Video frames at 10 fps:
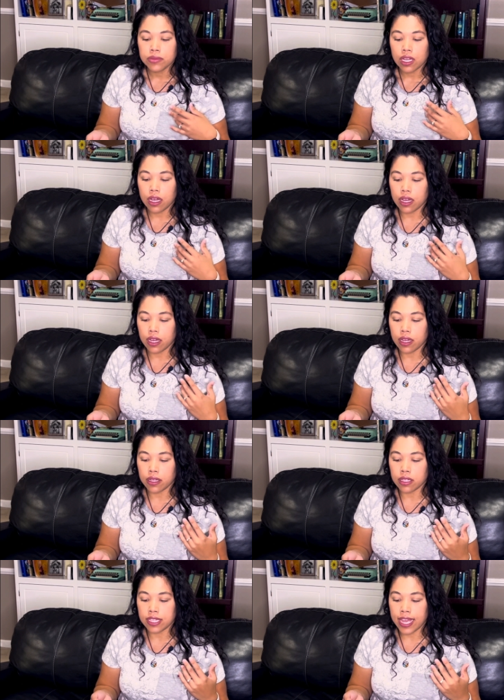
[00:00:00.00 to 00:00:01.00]

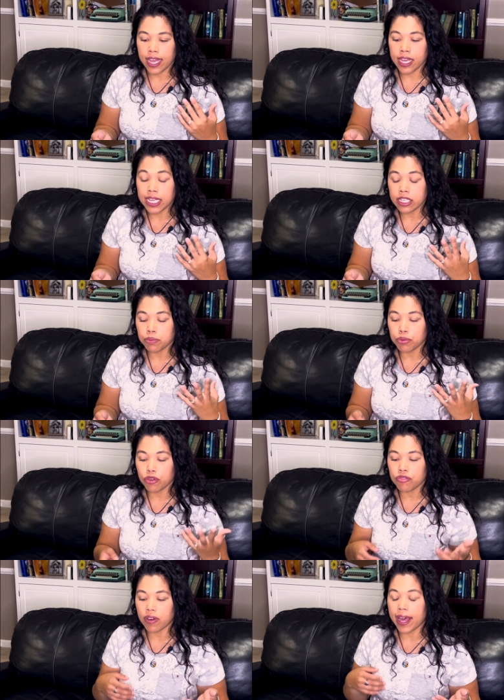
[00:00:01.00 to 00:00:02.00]
They
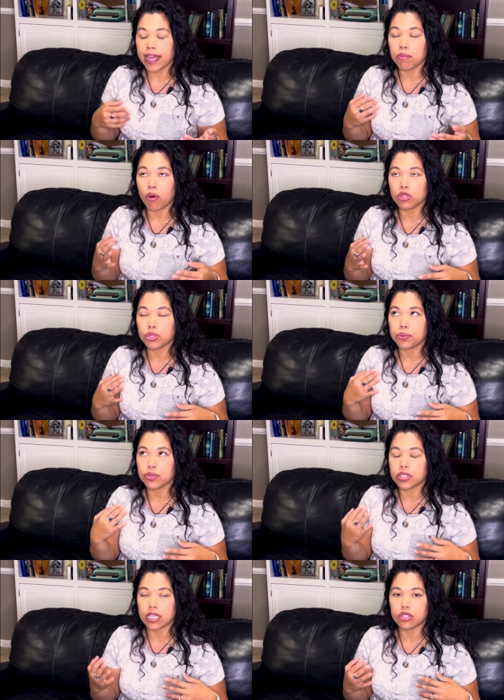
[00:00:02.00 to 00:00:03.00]
provide multiple
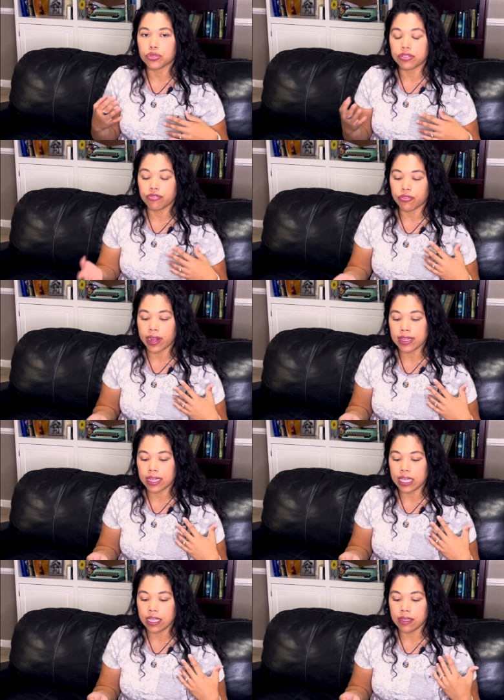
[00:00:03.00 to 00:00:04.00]

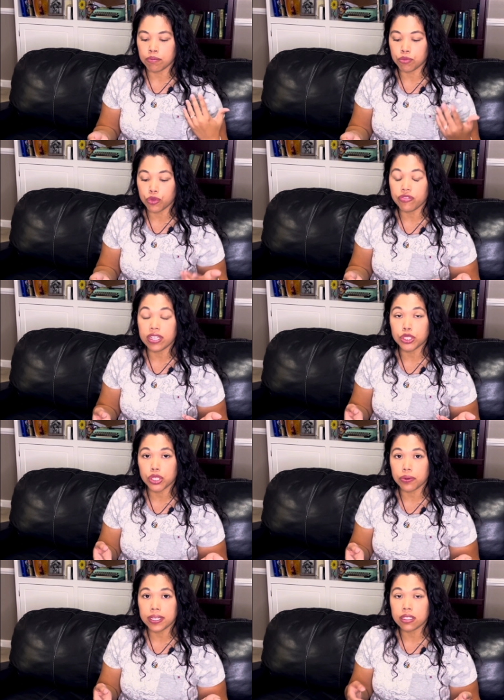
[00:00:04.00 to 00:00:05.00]
sensory-friendly movie
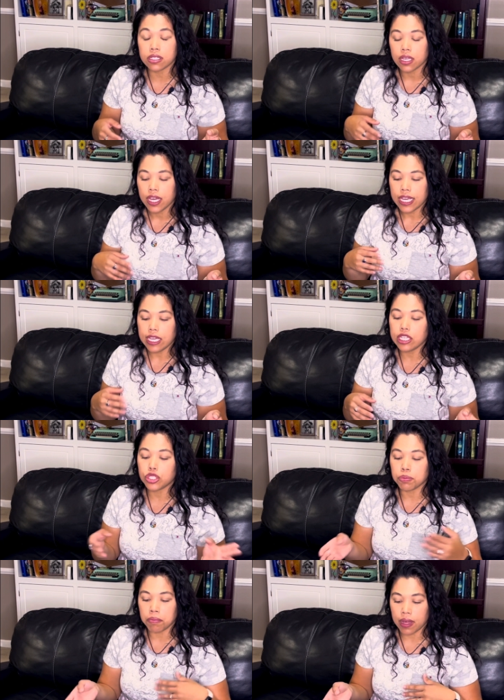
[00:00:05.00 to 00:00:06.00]
showings
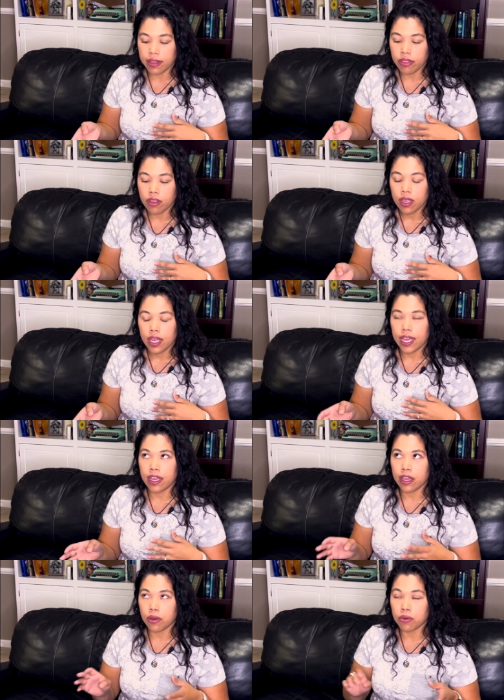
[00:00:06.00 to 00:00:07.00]
each month,
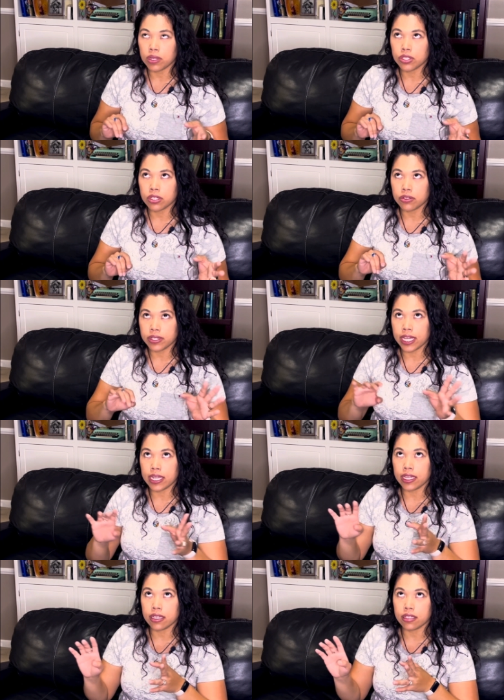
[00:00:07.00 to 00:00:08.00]
and
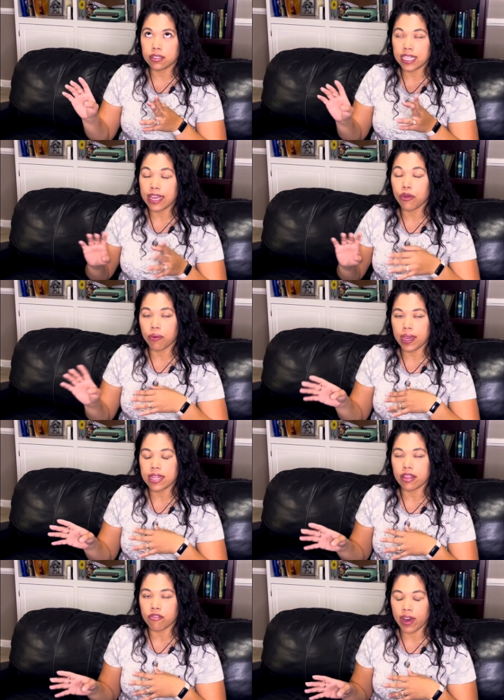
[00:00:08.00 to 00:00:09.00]
they create
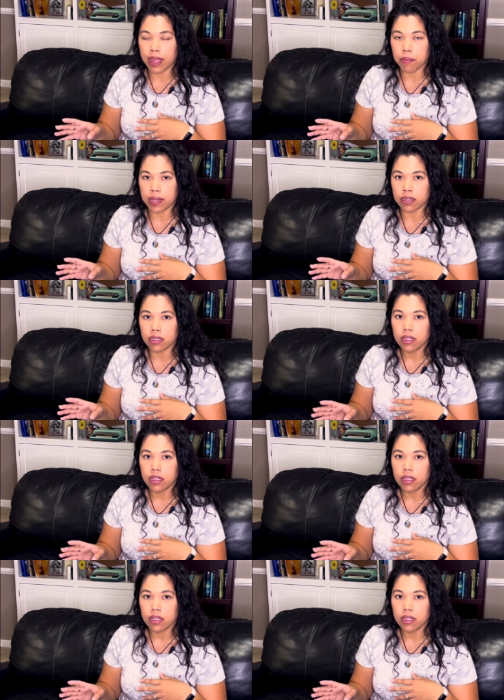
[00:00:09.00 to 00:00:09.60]
the environment